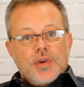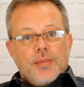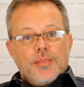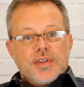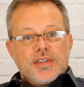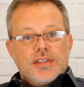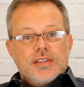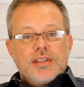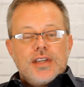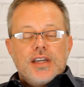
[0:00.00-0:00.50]

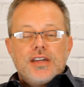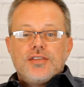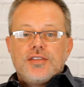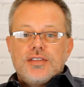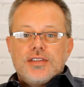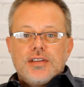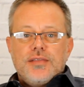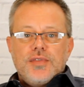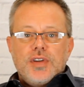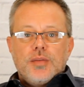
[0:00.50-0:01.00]

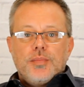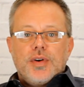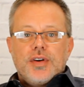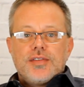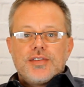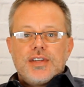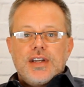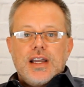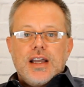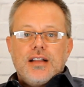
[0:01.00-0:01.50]
representations of your
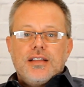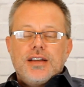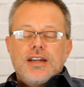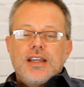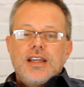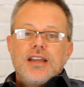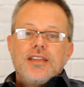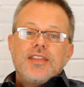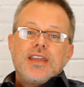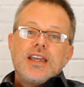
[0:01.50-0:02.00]

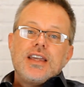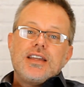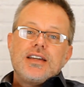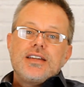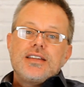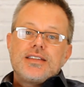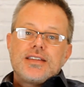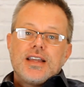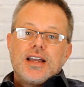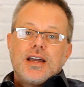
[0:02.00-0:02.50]
personality, and they can
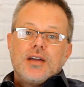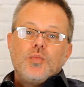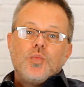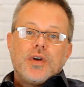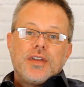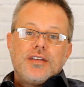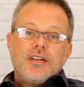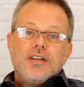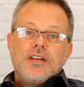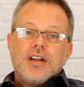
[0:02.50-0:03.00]
decide
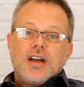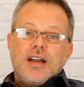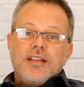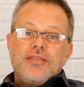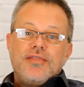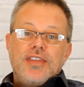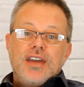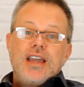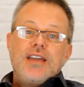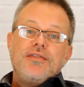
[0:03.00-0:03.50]
whether or
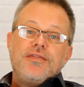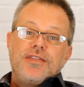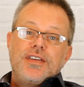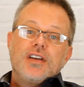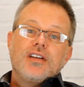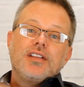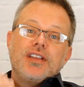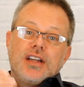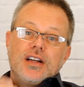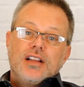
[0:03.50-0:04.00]
not they
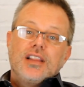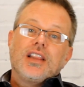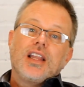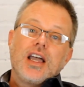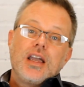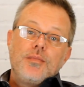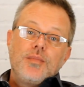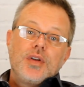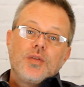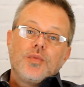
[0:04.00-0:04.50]
feel in
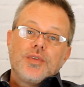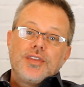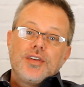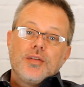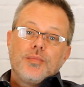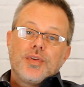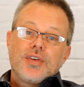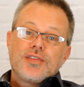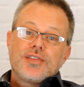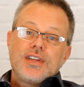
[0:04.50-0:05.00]
alignment with
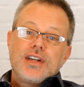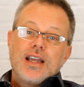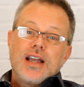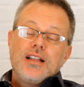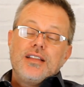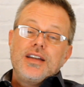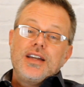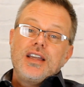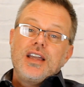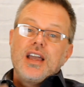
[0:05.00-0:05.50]
your
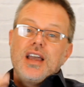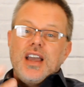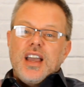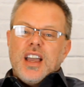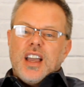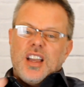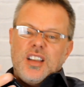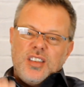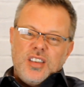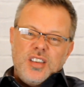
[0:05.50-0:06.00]
personality
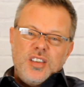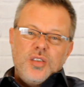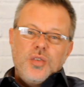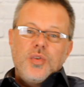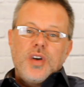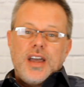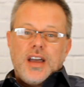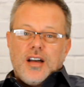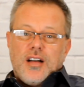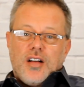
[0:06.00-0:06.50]
and
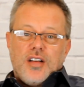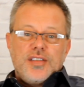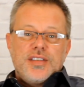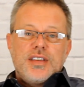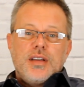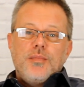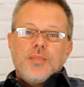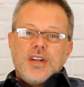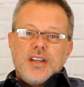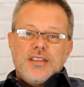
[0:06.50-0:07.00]
you are
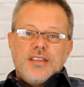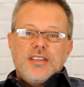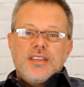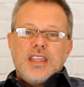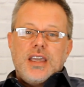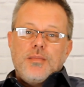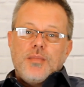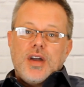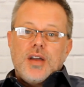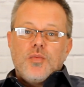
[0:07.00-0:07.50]
somebody that
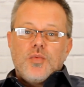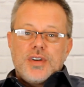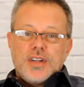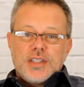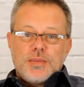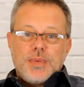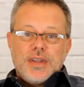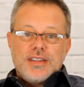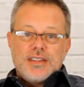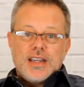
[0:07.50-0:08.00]
they might want
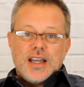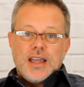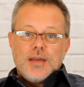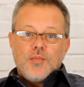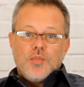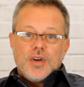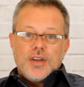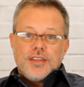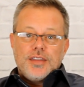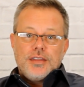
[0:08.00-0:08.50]
to spend
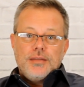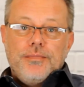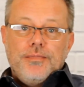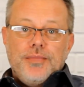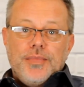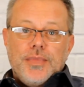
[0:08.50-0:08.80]
time with.